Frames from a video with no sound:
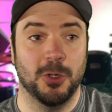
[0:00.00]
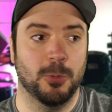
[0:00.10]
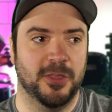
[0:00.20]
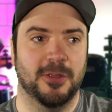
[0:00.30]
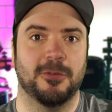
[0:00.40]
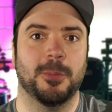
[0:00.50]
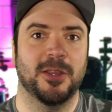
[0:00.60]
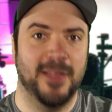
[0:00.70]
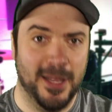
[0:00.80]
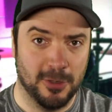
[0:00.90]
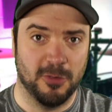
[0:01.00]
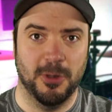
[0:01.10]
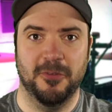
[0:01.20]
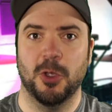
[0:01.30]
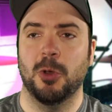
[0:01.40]
You went there for McDonald's.
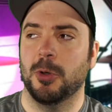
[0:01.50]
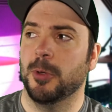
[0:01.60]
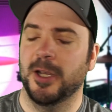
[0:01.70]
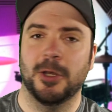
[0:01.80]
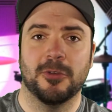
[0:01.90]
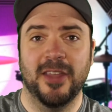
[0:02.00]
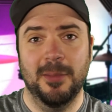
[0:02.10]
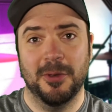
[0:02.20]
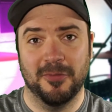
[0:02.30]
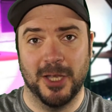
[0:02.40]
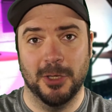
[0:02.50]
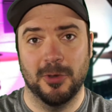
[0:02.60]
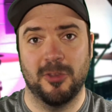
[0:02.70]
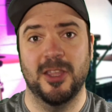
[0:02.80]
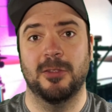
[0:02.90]
But if you go to an entertainment venue
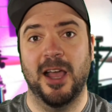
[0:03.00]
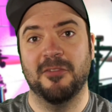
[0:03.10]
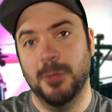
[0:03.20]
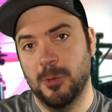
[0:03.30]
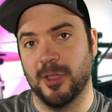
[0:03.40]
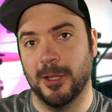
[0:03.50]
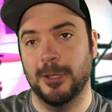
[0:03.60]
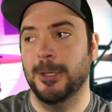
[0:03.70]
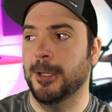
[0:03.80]
to see live music,